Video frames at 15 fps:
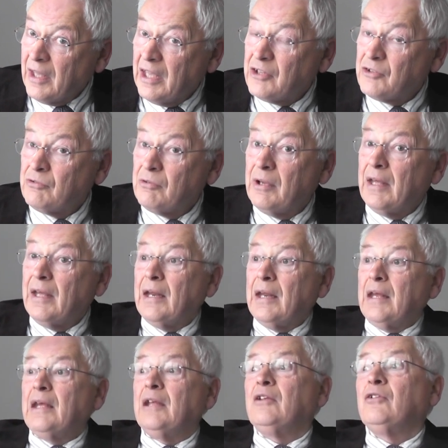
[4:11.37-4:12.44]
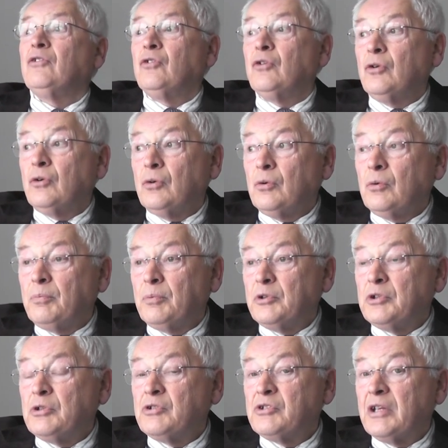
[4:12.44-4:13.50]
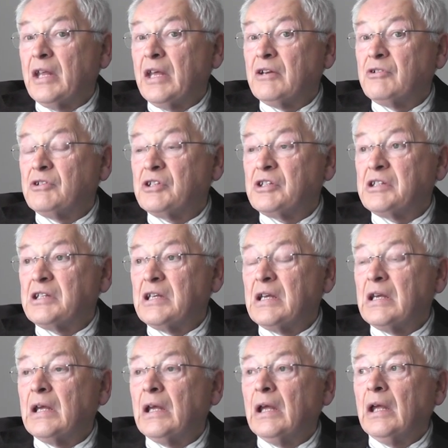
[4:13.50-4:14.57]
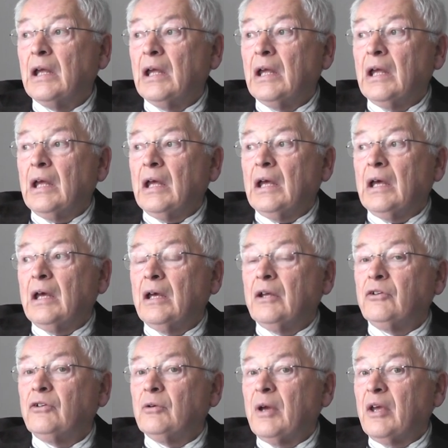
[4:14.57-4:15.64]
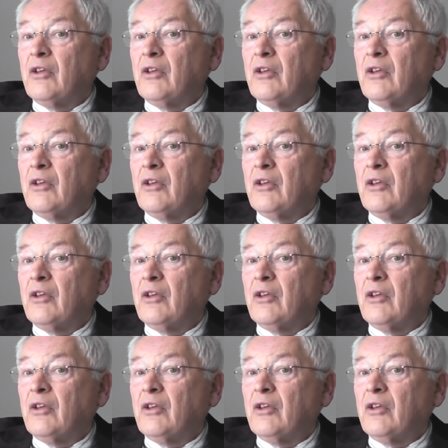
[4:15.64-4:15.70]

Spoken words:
it's really to produce electricity to